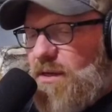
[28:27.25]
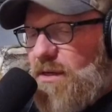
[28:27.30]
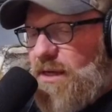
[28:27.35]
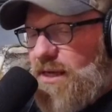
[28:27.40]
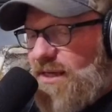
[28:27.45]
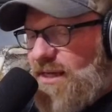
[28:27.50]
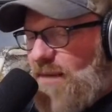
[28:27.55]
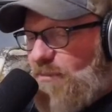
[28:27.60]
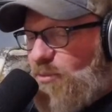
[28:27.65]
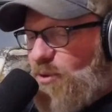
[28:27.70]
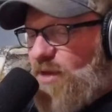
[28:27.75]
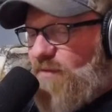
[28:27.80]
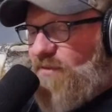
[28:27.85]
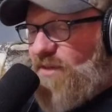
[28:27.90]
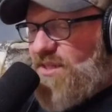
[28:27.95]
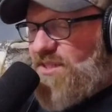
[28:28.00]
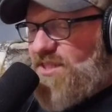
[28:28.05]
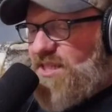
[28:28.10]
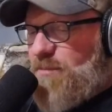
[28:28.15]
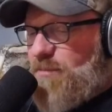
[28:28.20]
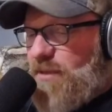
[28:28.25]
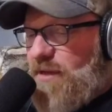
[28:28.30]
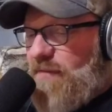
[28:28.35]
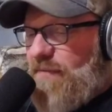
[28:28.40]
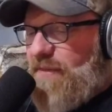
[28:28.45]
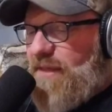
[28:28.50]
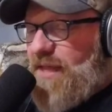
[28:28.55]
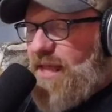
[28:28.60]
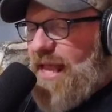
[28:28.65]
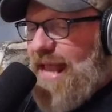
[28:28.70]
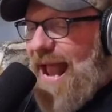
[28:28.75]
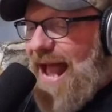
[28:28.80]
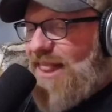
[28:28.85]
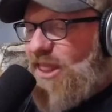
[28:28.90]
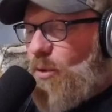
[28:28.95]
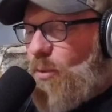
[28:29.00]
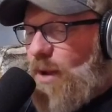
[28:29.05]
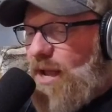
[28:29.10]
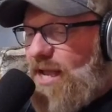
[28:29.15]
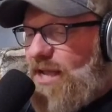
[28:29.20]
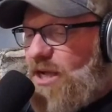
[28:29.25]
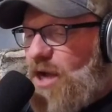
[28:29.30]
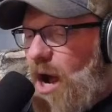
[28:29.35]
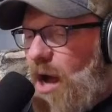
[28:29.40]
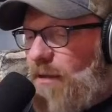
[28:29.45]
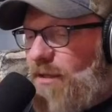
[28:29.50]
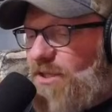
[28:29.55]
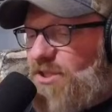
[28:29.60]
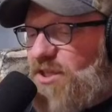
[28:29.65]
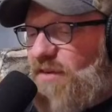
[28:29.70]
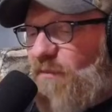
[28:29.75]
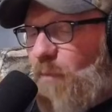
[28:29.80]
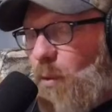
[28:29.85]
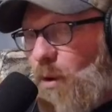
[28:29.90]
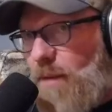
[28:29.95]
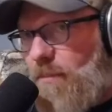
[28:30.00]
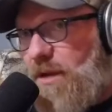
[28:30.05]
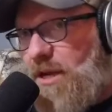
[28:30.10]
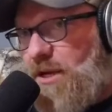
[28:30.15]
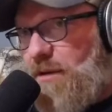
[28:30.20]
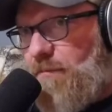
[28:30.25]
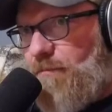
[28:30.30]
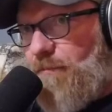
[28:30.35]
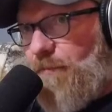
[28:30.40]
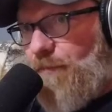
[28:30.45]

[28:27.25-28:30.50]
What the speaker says: It had previously been the Galloway College of Women